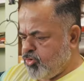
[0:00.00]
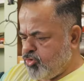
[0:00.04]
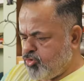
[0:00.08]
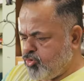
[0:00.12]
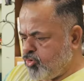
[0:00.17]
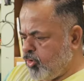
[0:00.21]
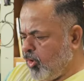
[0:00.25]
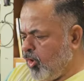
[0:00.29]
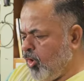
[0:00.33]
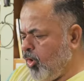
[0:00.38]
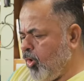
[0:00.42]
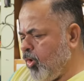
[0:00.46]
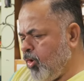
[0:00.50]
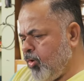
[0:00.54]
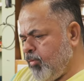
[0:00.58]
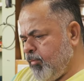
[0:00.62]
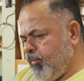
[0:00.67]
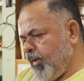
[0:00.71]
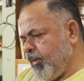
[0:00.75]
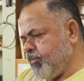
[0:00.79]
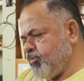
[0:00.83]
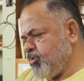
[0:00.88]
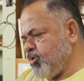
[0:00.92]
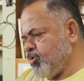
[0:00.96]
So
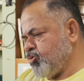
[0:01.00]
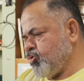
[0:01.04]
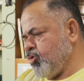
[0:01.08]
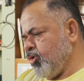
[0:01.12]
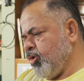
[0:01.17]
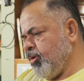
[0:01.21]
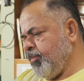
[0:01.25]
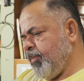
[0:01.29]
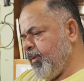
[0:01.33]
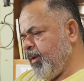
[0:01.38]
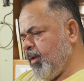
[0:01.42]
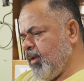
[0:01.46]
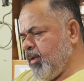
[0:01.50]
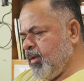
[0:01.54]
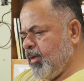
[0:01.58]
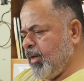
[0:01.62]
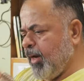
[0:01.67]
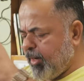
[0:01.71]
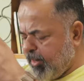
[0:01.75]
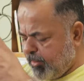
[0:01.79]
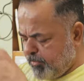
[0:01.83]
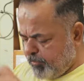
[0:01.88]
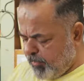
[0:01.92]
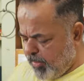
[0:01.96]
I'm just going to be
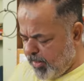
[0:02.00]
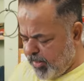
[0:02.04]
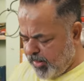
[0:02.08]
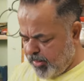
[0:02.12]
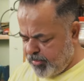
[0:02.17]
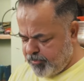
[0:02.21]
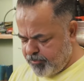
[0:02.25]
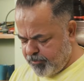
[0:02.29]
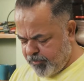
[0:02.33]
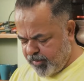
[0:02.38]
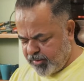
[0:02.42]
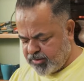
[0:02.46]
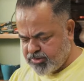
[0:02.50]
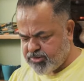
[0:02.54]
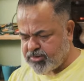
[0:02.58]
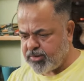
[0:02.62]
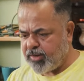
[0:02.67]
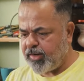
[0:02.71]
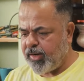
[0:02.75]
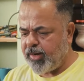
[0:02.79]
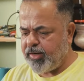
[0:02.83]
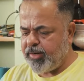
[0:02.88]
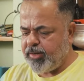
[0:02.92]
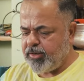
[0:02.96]
getting my
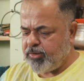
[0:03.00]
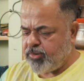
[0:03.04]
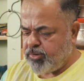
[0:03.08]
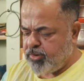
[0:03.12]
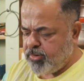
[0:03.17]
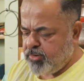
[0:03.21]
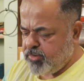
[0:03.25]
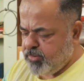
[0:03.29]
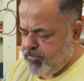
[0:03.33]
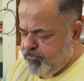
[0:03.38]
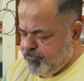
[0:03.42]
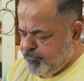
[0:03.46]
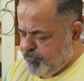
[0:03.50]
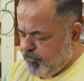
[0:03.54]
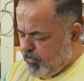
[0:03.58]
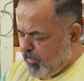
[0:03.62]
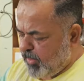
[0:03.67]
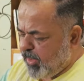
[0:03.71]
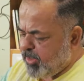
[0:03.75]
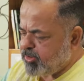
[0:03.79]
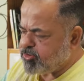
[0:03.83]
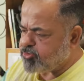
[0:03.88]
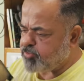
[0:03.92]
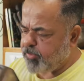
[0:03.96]
mixer ready
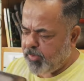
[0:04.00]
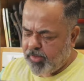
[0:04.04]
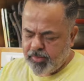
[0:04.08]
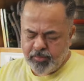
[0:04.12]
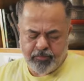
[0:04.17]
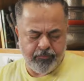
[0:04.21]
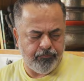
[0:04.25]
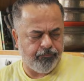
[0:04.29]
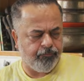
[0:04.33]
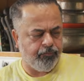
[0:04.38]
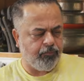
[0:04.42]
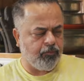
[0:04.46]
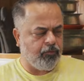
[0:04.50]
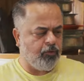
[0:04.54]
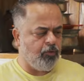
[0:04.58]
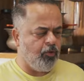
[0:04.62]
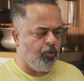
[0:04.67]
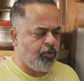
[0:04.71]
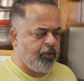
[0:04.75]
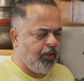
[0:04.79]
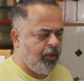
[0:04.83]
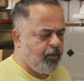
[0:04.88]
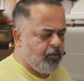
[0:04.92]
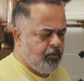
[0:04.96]
as well.
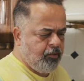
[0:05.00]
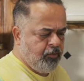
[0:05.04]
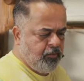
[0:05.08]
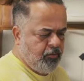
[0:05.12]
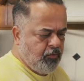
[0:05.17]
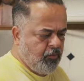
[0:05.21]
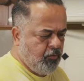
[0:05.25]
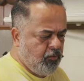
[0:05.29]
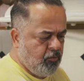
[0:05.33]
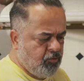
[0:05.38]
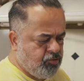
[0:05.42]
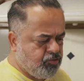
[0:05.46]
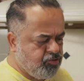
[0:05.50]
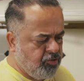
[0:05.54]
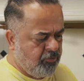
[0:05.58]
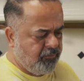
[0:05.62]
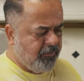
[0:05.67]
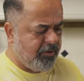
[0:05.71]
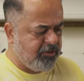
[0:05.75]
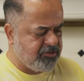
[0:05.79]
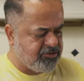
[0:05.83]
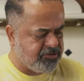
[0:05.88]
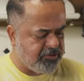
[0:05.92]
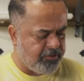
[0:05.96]
Okay. So
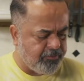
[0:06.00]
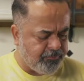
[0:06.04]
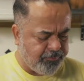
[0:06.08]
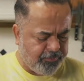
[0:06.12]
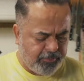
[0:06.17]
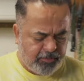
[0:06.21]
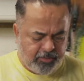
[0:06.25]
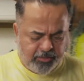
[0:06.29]
very simple.